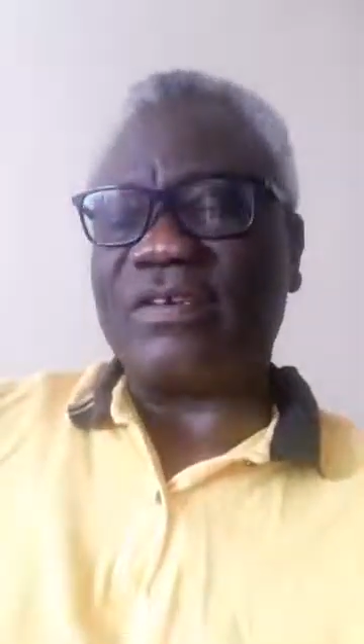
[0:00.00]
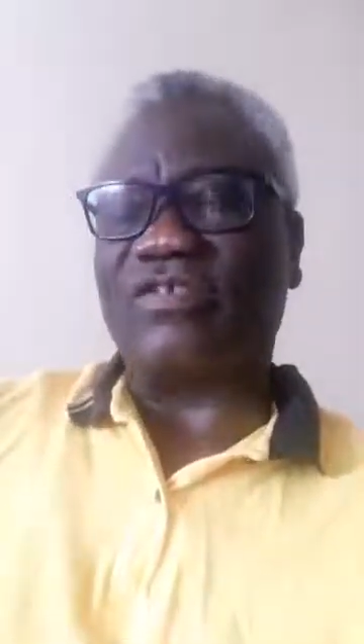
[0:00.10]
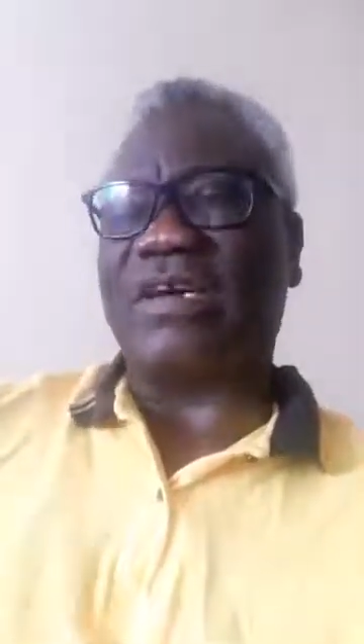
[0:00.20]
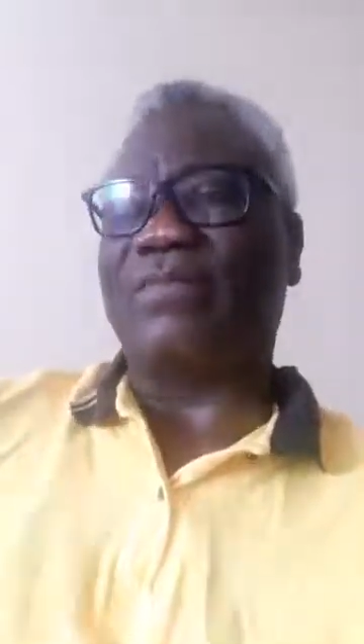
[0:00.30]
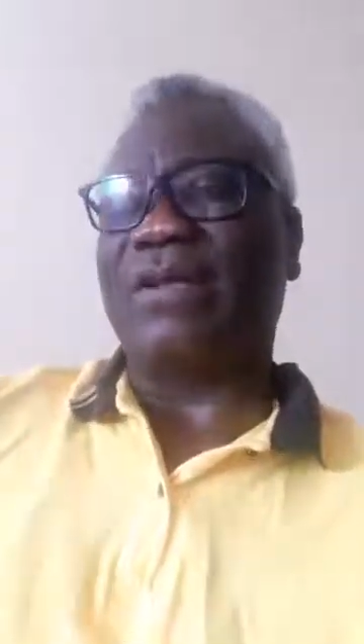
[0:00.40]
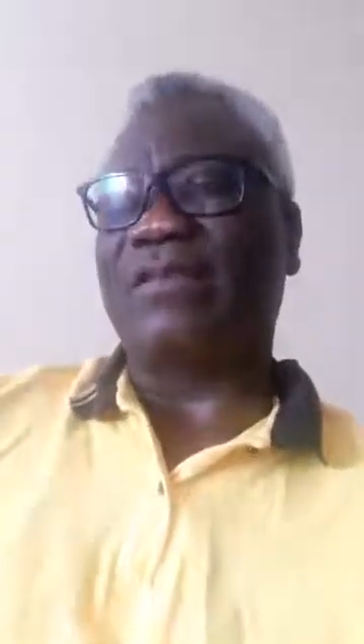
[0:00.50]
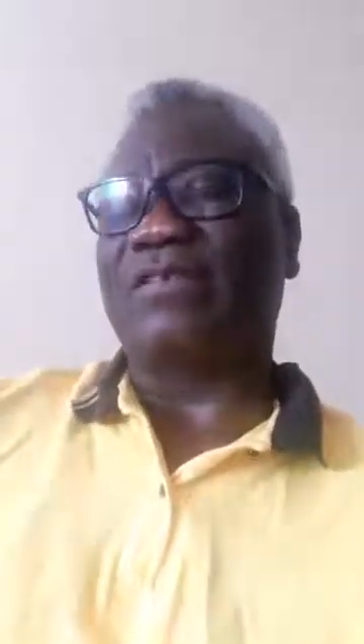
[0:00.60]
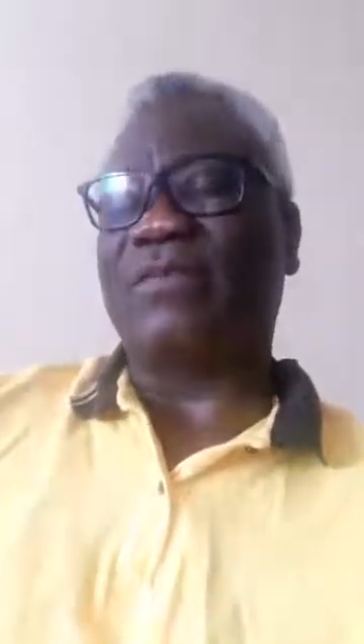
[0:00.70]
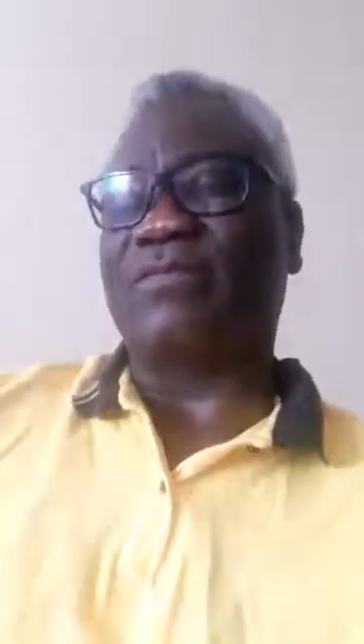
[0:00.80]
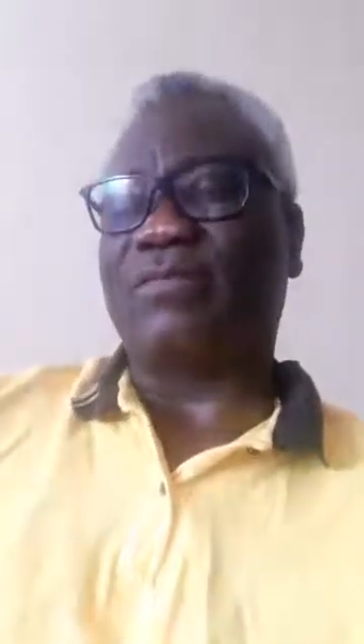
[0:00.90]

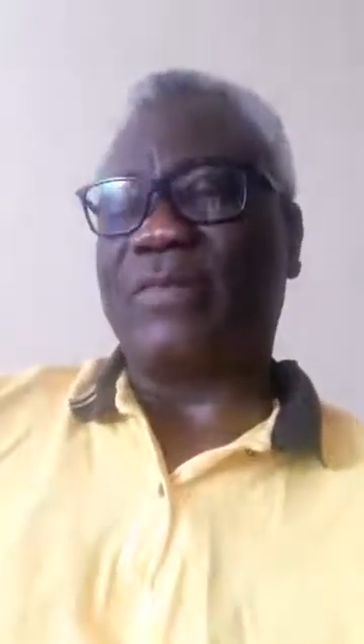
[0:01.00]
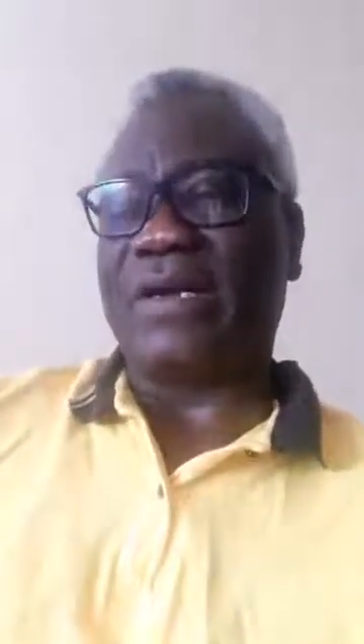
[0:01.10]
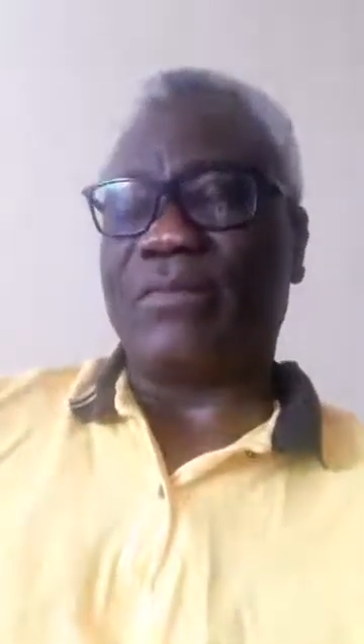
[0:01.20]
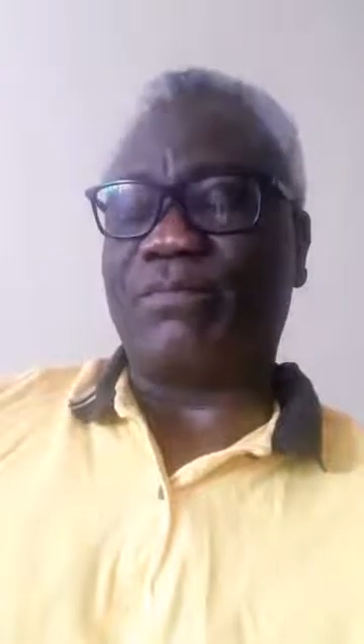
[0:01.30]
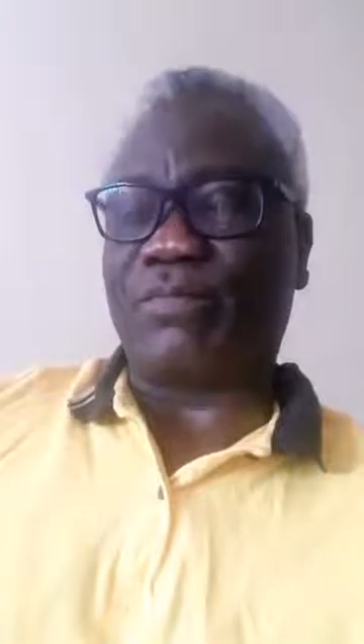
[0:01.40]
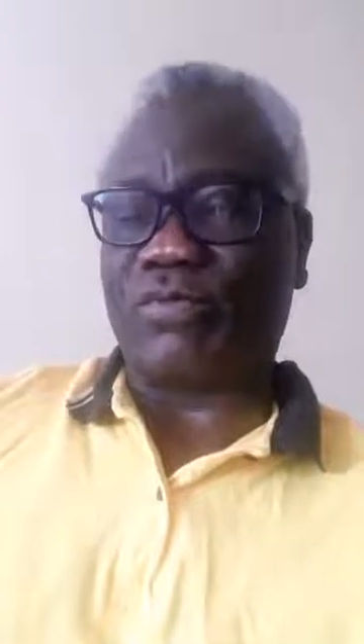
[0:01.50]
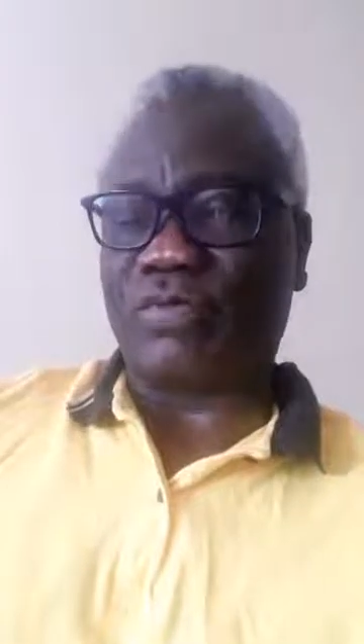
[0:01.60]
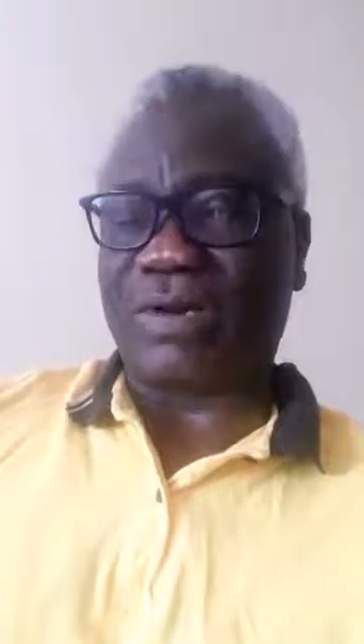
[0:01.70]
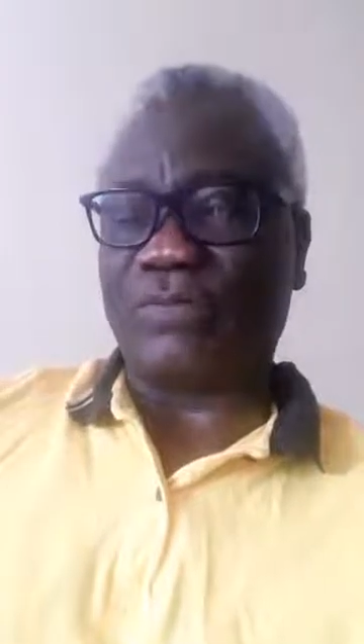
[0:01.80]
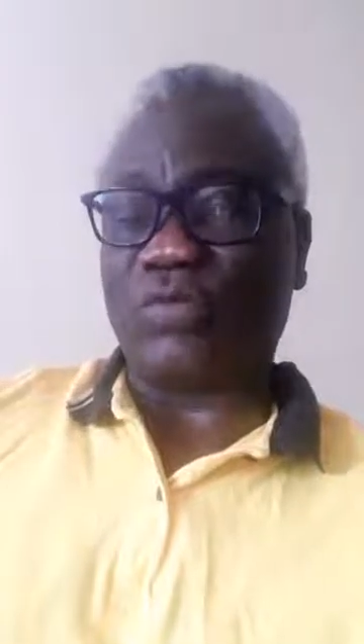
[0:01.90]
chaplaincy
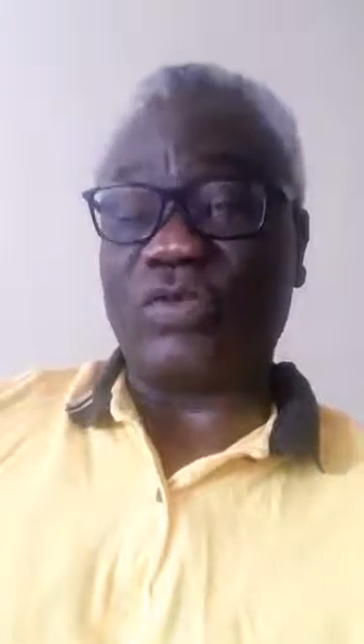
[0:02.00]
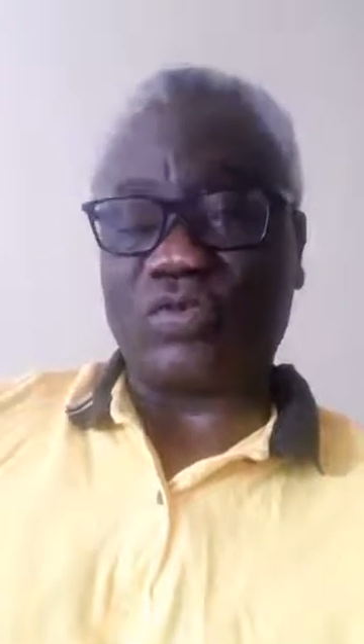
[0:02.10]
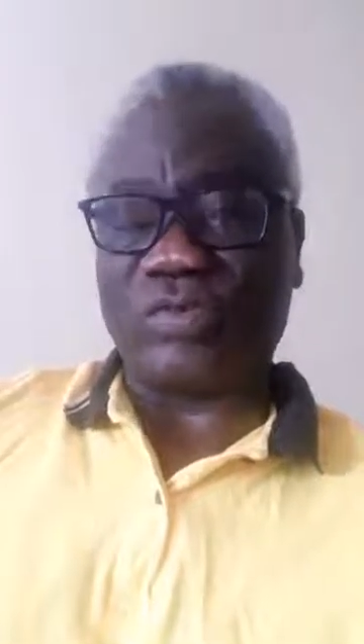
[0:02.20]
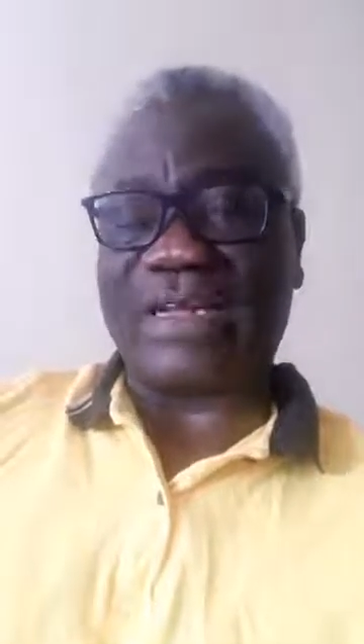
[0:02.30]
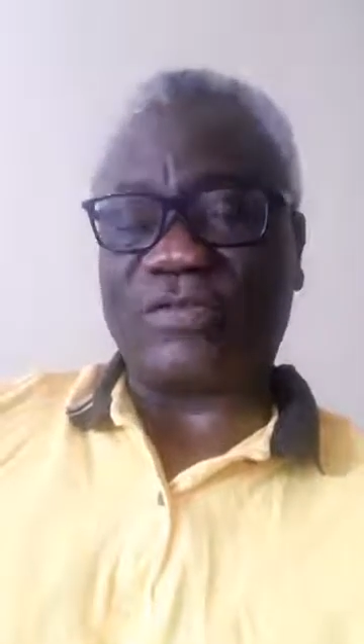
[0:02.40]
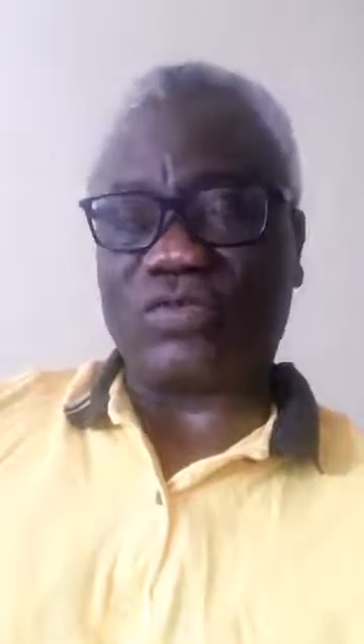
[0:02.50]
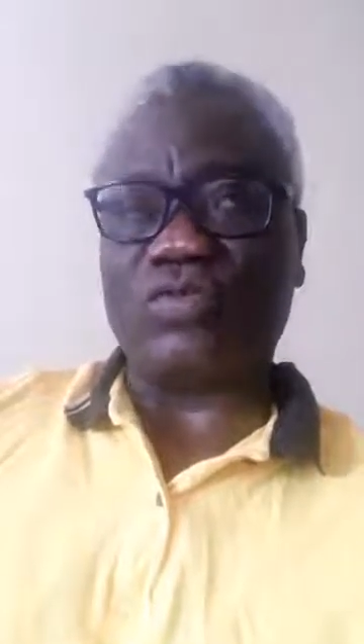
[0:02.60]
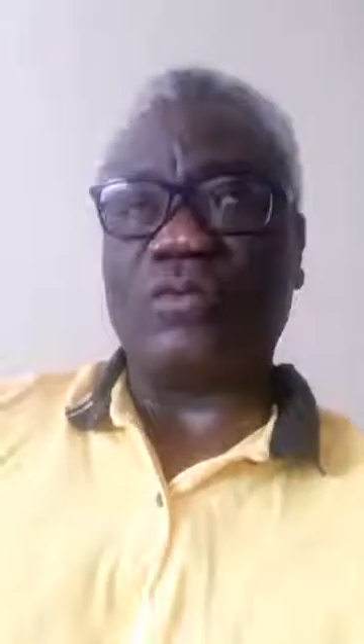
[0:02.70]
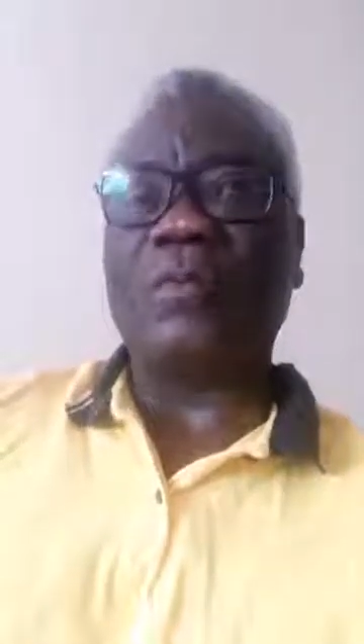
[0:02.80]
program. We do that too,